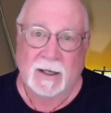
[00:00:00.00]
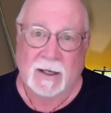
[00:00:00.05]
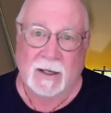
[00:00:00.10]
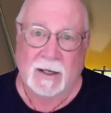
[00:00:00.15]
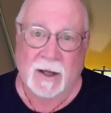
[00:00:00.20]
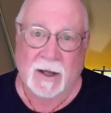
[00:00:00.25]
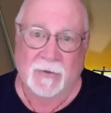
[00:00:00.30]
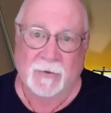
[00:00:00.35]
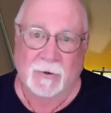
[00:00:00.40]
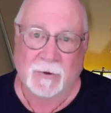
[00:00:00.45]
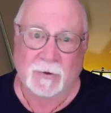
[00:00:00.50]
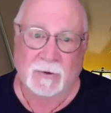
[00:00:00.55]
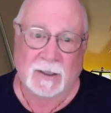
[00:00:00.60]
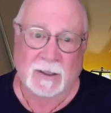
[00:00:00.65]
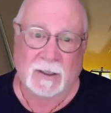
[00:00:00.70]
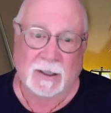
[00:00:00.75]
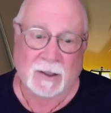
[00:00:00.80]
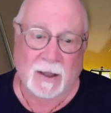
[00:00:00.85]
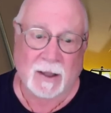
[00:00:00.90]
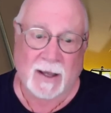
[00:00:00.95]
Another
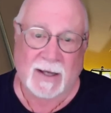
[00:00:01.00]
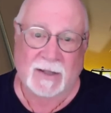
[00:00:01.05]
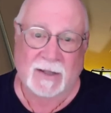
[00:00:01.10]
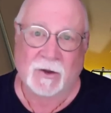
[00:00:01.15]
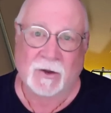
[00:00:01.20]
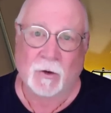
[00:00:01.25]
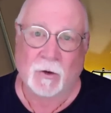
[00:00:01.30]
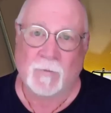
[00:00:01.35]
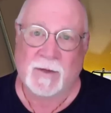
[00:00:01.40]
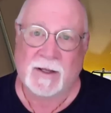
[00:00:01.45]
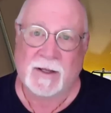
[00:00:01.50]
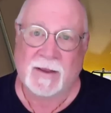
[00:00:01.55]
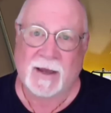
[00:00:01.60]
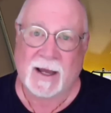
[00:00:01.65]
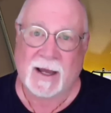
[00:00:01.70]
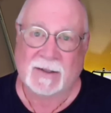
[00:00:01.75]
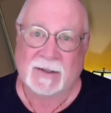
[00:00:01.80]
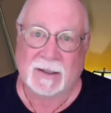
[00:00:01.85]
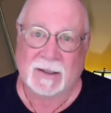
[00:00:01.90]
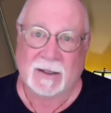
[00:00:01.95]
client told me
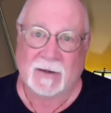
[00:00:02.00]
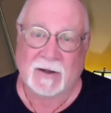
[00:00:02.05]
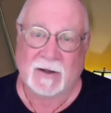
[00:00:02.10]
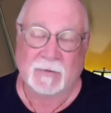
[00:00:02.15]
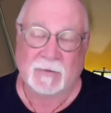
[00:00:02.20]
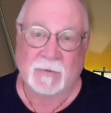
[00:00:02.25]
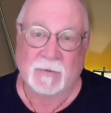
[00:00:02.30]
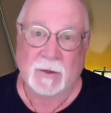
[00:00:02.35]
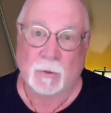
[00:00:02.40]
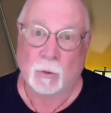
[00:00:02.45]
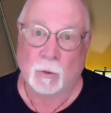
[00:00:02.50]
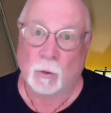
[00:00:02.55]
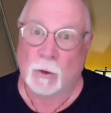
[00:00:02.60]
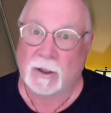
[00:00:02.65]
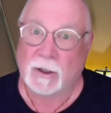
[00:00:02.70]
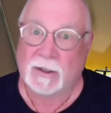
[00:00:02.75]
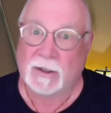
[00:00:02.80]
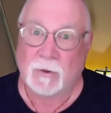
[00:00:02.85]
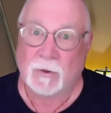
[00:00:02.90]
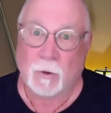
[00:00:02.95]
that it's been
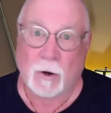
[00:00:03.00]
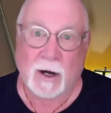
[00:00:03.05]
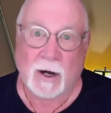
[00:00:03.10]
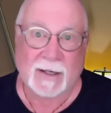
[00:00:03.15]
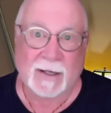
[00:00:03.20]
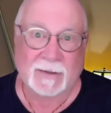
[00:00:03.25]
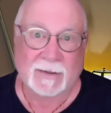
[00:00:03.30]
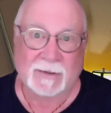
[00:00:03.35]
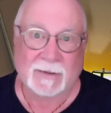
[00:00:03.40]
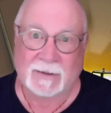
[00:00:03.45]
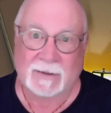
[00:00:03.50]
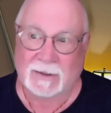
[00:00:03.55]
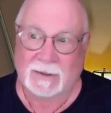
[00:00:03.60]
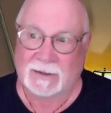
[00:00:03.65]
really quiet.